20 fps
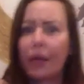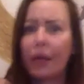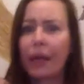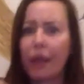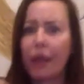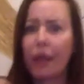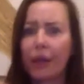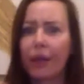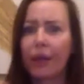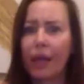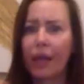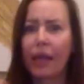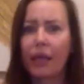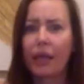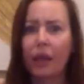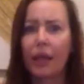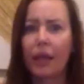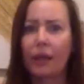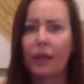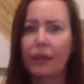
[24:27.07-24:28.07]
Okay,
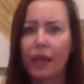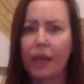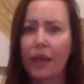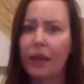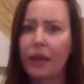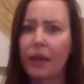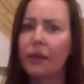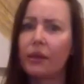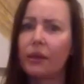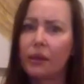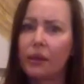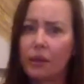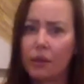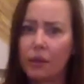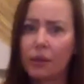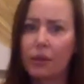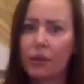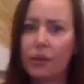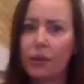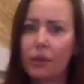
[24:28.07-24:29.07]
like they're,
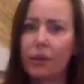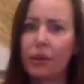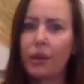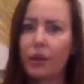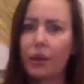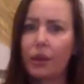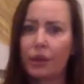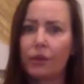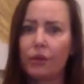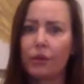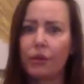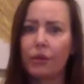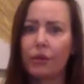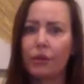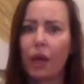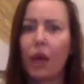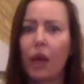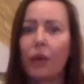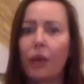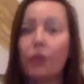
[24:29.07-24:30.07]
you know,
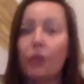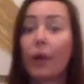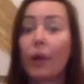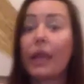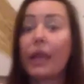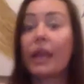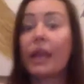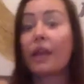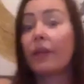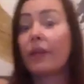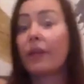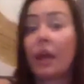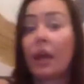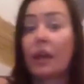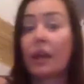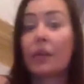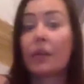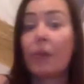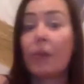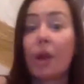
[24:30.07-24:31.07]
not here at
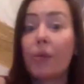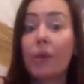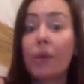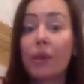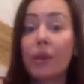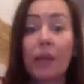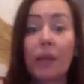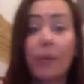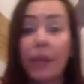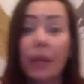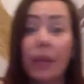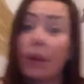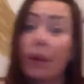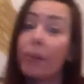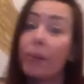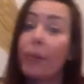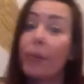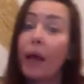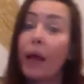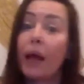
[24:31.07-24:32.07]
the moment, they may
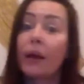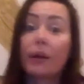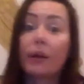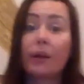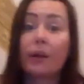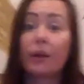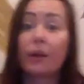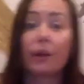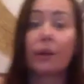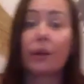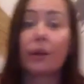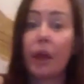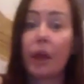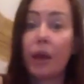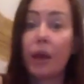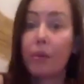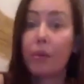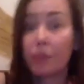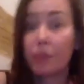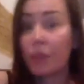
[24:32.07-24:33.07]
come back, you know,
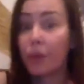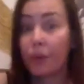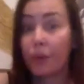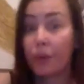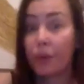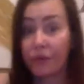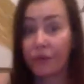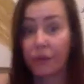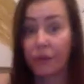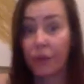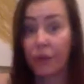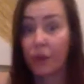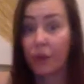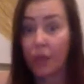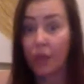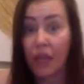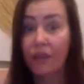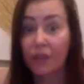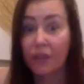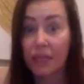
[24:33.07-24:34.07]

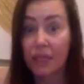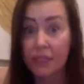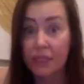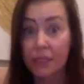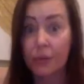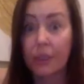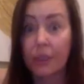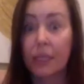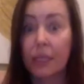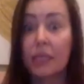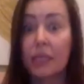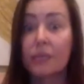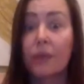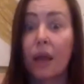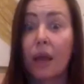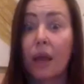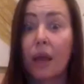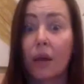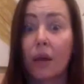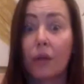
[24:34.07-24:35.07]
if they're still in this
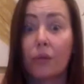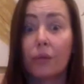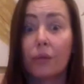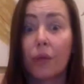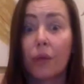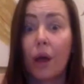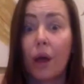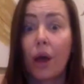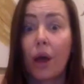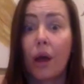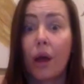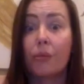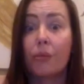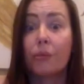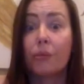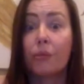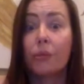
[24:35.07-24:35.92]
realm.